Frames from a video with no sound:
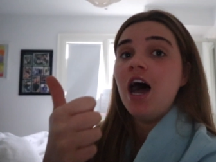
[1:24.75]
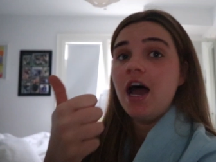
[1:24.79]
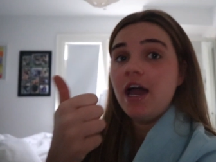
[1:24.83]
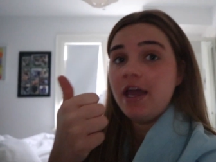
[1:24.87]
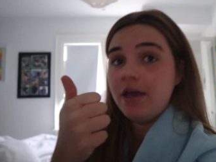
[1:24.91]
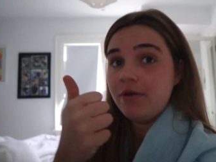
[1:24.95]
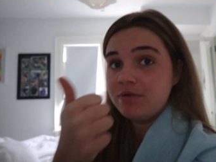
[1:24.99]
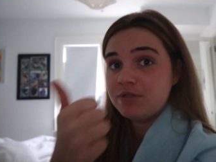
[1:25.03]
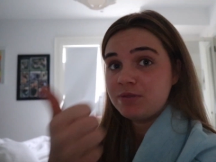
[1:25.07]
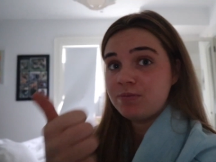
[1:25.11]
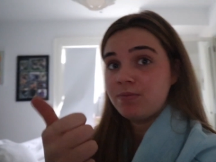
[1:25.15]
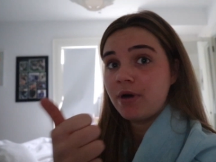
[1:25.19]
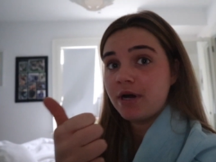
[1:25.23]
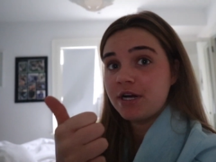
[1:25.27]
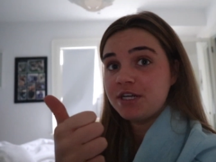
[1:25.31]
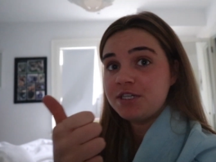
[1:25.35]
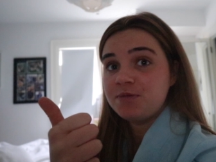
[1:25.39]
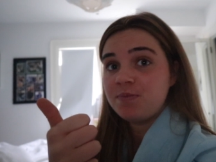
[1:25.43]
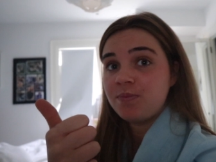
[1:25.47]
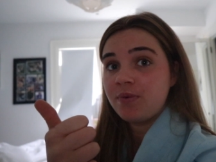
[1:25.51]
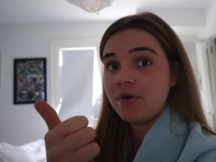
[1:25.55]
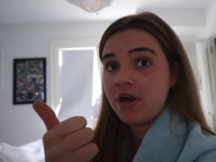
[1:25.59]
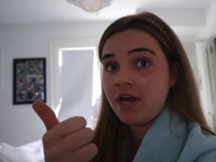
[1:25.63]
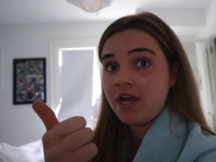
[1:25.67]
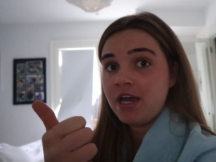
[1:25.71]
it was
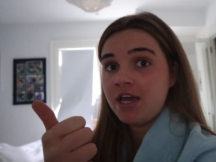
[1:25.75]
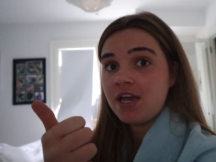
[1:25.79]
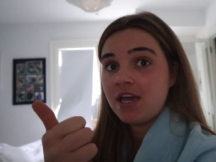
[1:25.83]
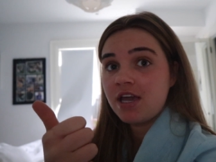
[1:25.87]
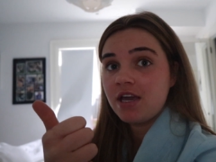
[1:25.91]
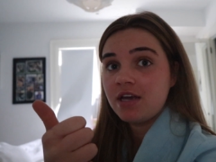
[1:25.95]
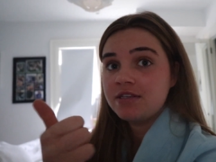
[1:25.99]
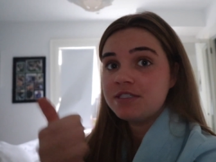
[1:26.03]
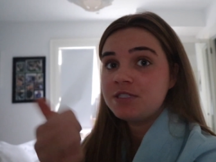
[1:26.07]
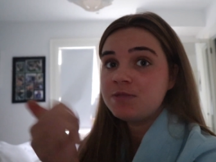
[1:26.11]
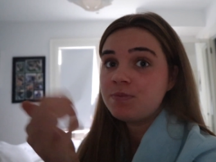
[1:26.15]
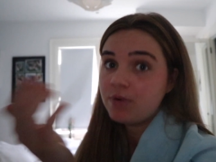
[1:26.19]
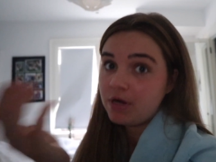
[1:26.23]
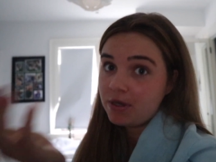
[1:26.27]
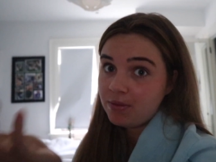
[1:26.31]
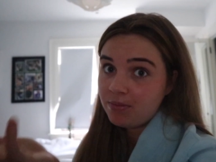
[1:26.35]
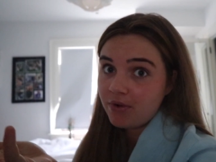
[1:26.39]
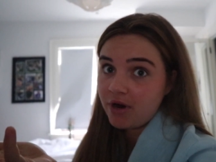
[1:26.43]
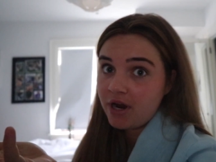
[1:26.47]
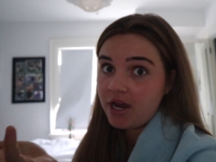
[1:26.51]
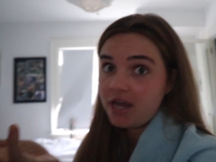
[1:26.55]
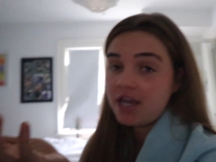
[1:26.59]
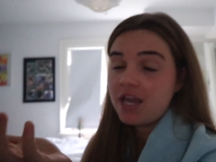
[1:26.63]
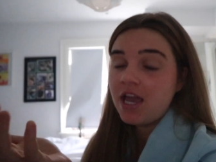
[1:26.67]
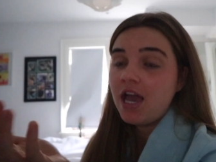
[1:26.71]
March break, spring
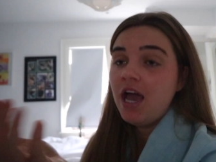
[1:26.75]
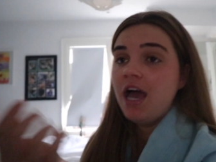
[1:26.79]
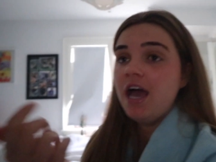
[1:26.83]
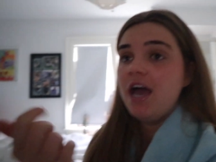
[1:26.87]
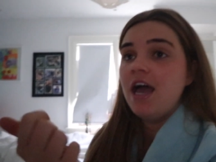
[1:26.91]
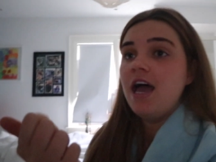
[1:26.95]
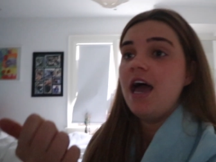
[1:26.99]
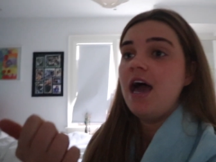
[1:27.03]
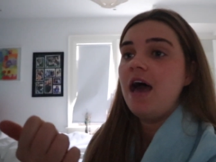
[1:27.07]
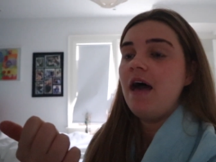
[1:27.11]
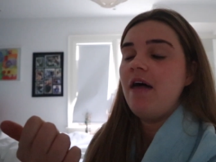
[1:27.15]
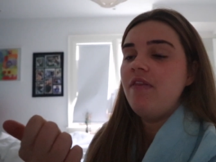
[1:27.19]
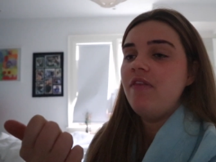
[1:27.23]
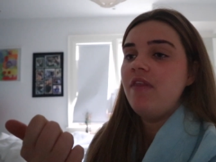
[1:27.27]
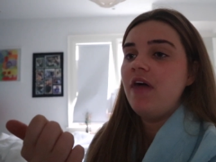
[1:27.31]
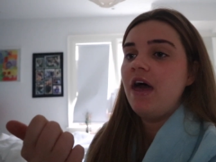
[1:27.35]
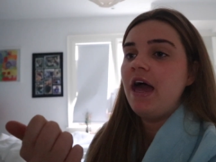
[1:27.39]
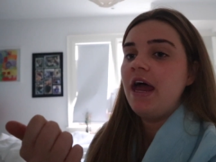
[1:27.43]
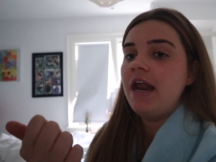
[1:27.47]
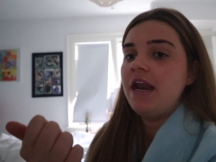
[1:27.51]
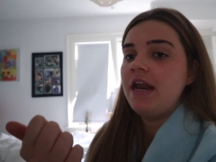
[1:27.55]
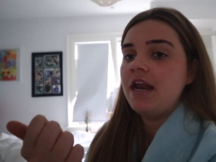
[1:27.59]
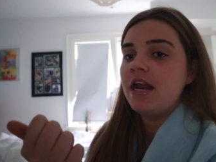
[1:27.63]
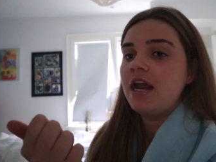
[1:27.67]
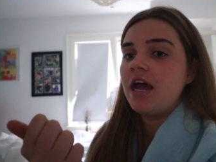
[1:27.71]
break, and
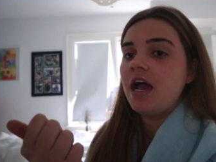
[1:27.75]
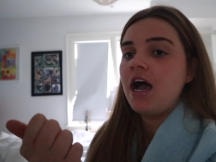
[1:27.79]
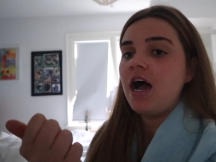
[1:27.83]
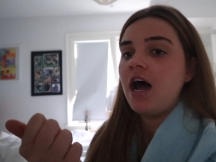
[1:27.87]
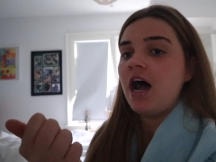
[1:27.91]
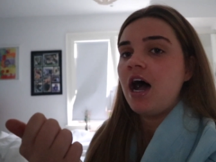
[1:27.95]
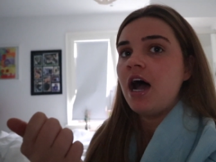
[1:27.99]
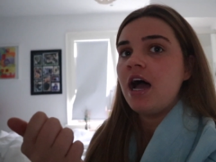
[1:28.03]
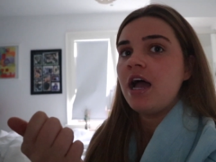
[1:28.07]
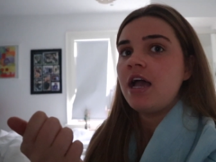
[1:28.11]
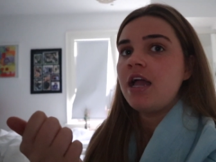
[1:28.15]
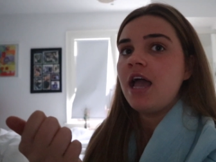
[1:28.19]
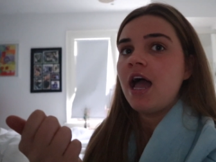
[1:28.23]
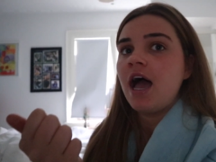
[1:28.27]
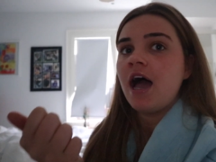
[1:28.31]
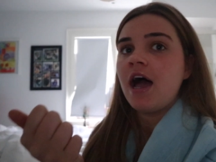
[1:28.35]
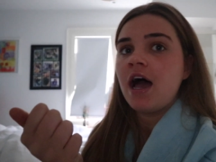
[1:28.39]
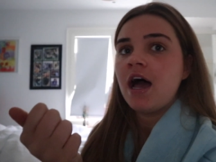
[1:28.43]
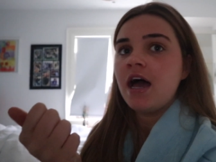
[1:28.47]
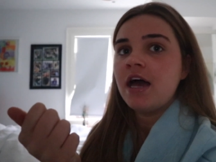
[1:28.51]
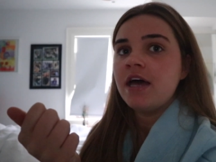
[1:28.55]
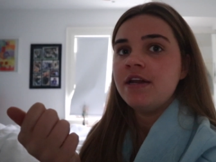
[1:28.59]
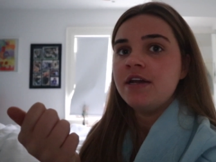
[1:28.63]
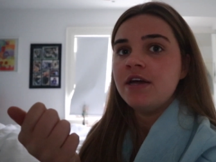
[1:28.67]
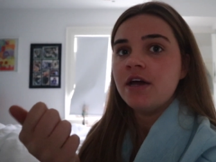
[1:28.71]
then I
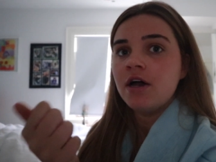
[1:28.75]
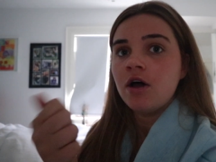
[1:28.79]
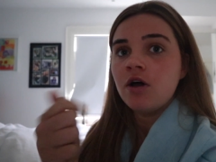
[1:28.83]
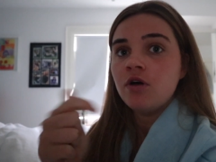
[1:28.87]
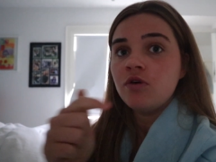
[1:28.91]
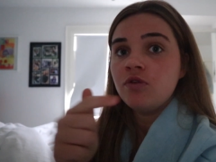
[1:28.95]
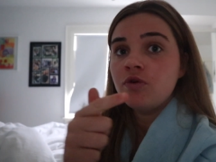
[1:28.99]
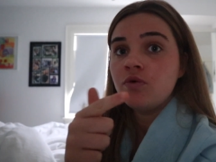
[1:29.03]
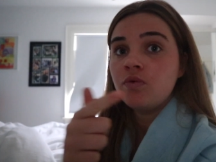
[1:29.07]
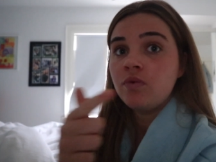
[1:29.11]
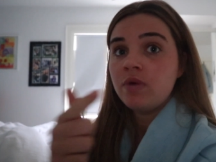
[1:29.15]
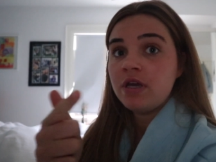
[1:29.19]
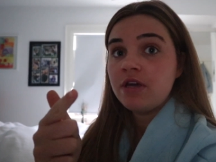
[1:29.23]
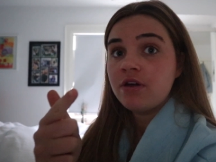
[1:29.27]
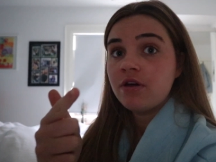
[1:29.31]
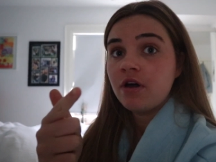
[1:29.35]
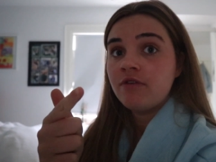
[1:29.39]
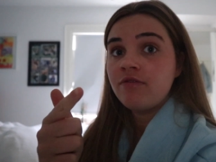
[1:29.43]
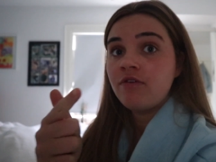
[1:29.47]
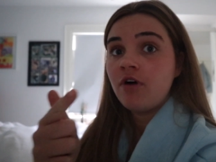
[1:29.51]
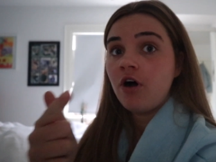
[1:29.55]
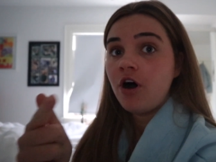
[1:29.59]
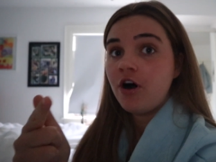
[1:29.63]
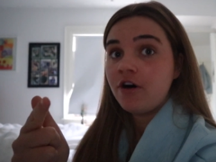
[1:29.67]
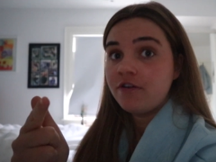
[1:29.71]
had the week
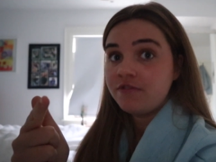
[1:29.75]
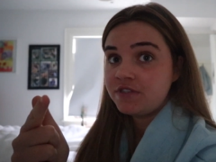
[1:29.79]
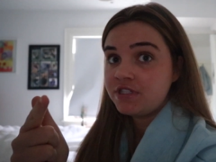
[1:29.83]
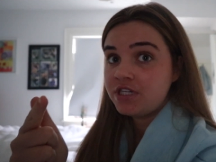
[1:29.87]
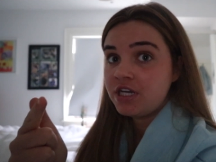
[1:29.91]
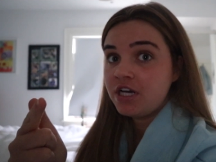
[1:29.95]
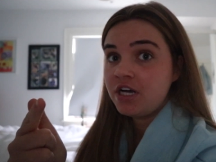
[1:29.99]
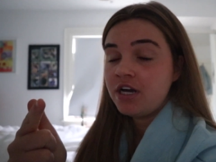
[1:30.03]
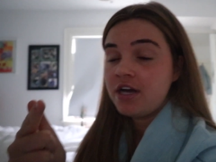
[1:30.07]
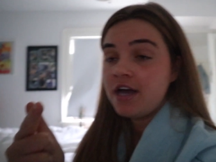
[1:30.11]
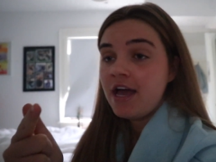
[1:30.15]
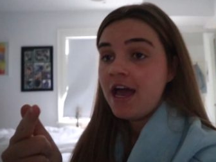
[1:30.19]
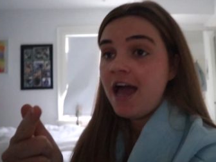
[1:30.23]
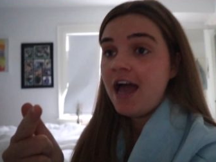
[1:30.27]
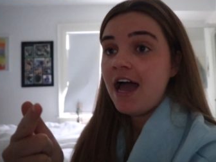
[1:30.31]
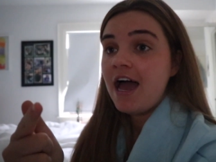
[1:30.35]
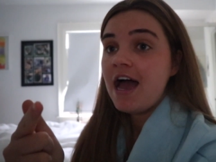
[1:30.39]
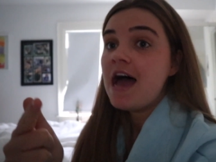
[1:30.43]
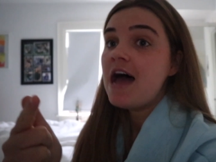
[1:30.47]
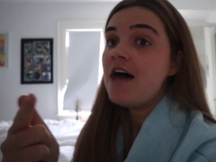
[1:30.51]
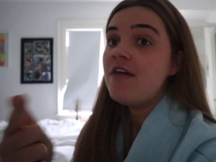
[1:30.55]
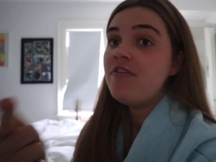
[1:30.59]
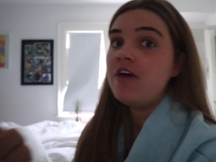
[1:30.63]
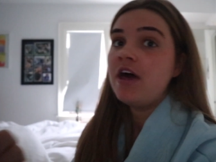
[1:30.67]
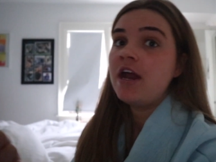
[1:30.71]
of OFSAA,
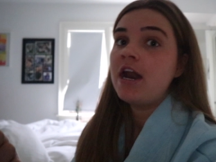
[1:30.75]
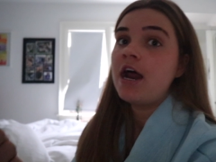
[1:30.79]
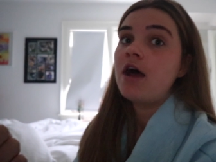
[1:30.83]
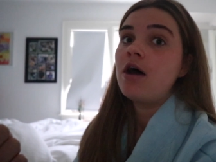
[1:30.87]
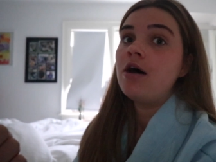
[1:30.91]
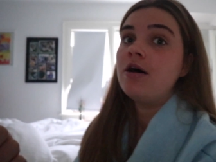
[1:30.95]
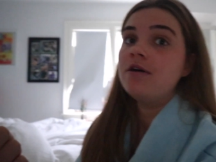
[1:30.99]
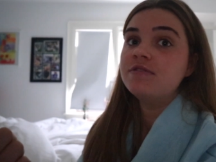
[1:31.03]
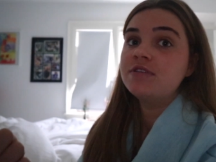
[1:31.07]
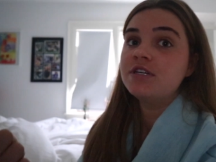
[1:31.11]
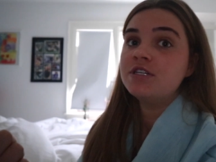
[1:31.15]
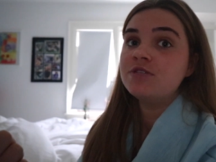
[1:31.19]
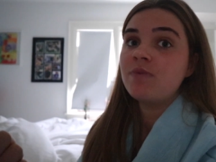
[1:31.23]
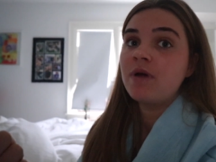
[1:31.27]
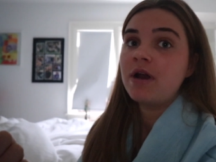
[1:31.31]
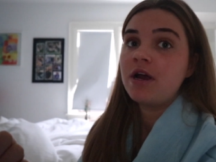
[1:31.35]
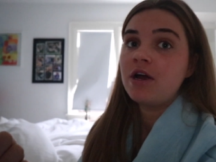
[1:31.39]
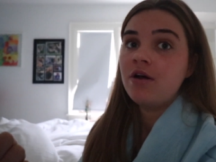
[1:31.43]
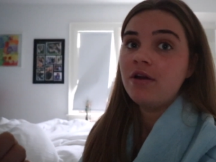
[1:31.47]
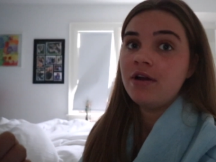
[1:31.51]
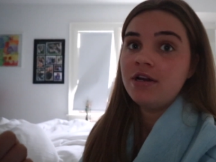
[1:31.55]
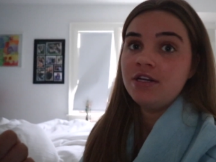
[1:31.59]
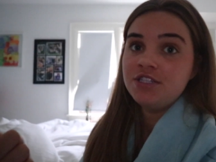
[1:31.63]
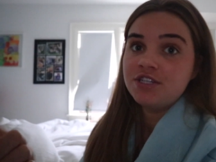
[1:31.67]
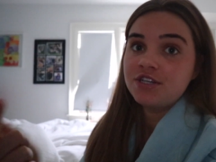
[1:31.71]
and then at OFSAA's when I
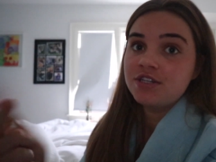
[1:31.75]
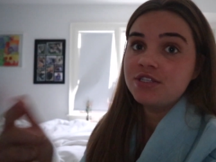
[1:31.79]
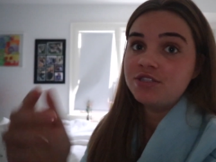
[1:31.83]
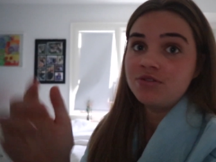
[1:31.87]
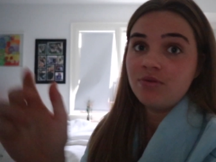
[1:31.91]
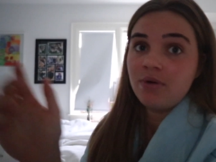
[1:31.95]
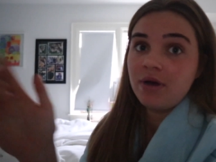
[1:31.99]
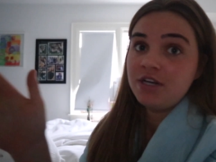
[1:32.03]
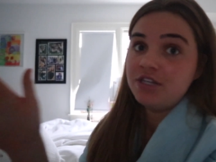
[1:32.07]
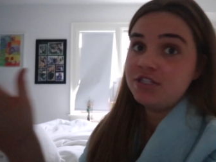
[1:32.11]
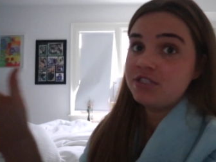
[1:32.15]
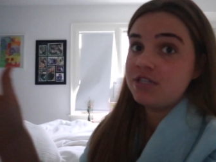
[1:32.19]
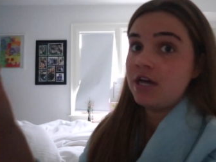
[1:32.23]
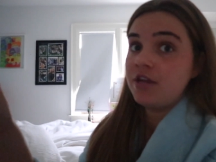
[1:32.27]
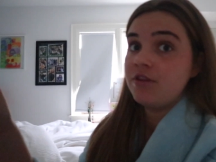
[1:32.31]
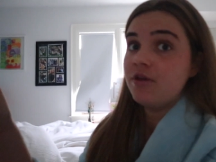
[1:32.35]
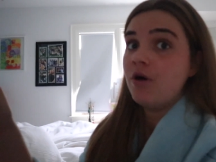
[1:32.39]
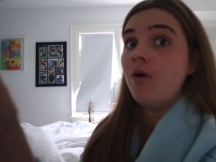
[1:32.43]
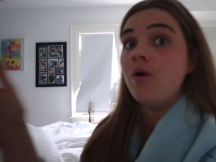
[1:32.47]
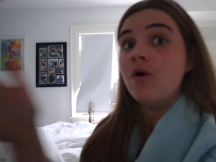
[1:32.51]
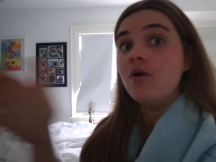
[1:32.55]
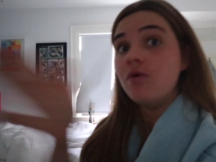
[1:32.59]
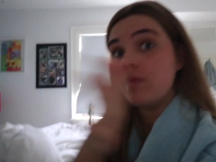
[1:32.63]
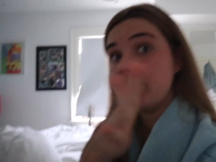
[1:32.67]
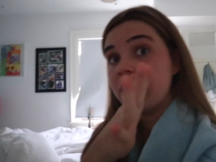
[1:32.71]
got injured, so I just had the
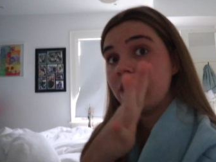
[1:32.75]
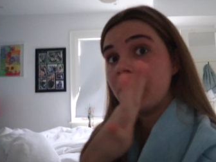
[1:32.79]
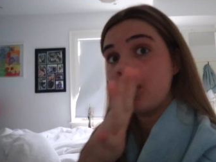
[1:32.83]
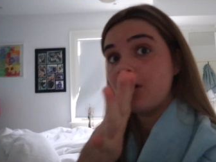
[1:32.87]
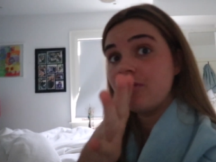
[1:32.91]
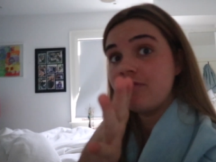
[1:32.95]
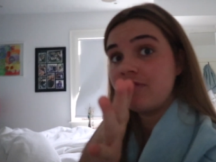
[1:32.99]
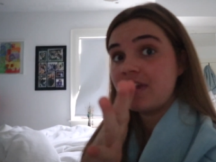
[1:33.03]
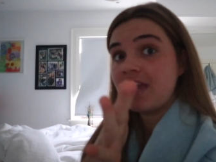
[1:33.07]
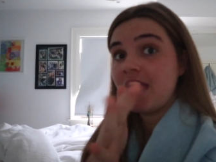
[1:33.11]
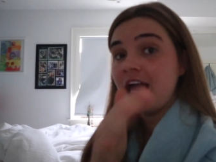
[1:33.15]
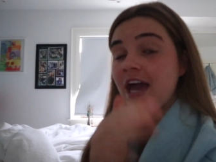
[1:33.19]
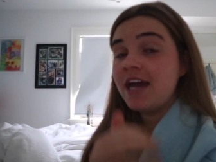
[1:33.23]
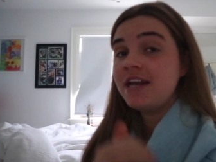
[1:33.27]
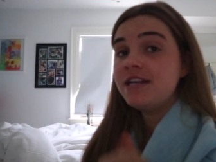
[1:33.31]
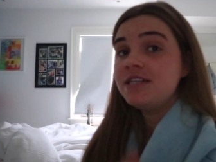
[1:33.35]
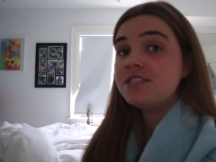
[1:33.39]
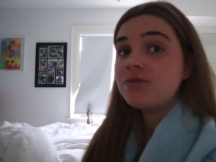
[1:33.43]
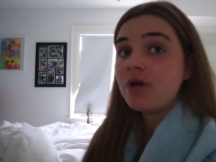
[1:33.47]
whole week off again.